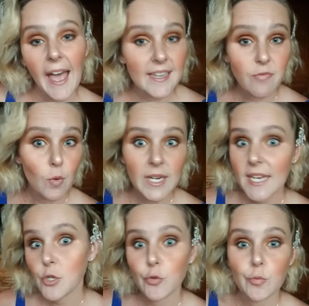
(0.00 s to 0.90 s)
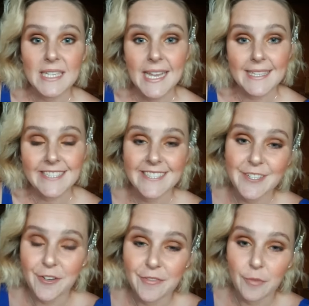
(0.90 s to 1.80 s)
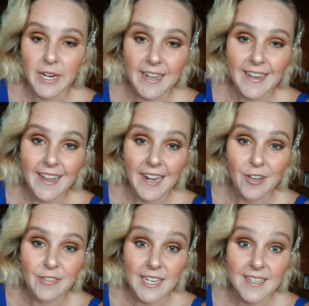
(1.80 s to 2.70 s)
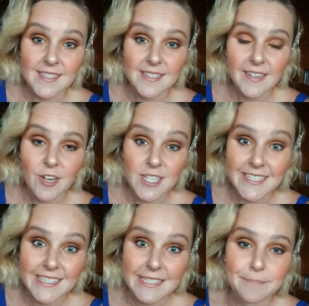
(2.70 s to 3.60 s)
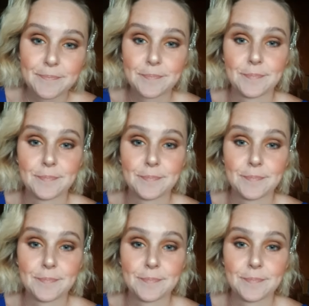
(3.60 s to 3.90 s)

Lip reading: has fallen into my taste of what I love as an artist.